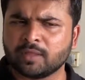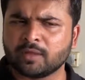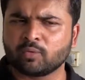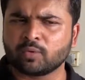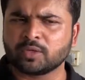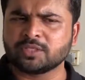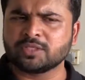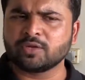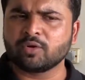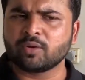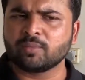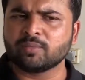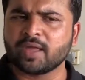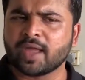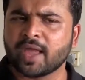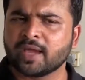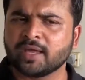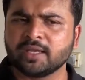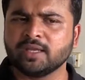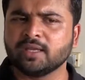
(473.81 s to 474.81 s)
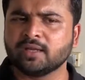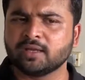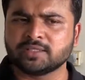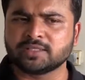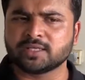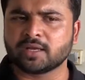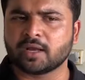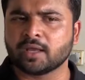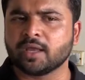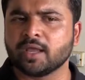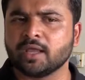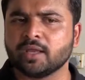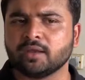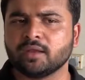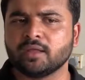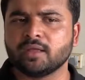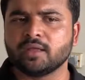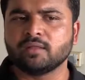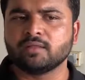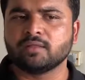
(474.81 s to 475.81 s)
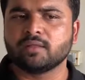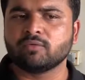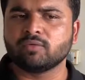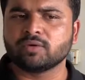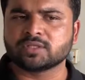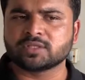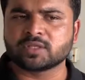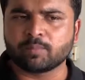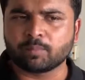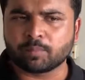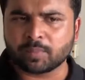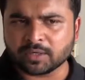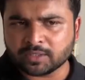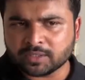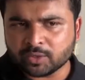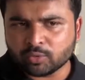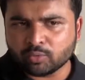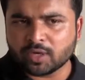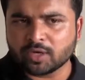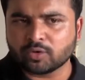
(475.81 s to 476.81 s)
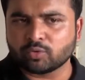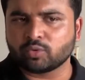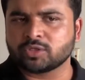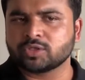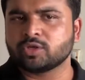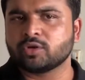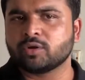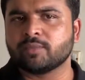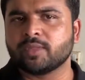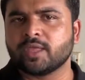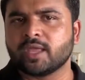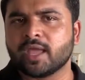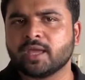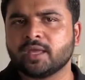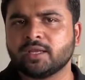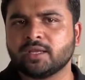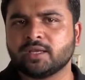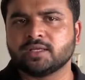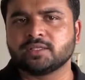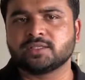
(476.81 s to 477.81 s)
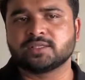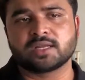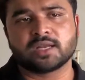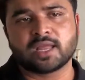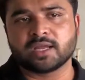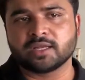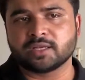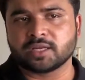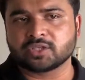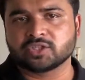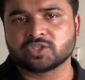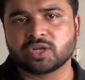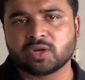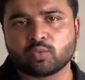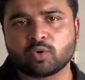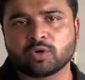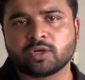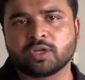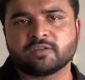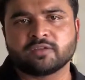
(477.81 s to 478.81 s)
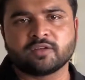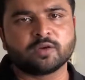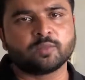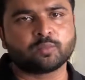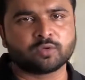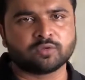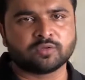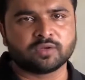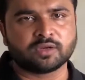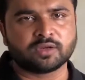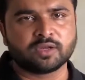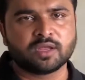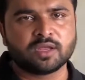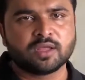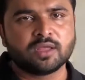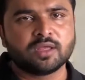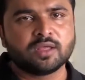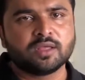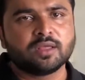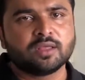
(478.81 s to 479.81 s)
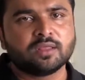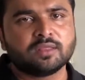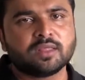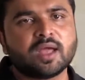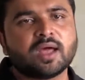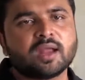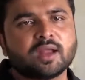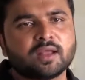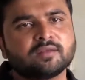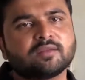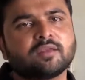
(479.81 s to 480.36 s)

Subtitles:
the question of the agriculture, again, there was some particular question of the agriculture, like National Watershed Project. They are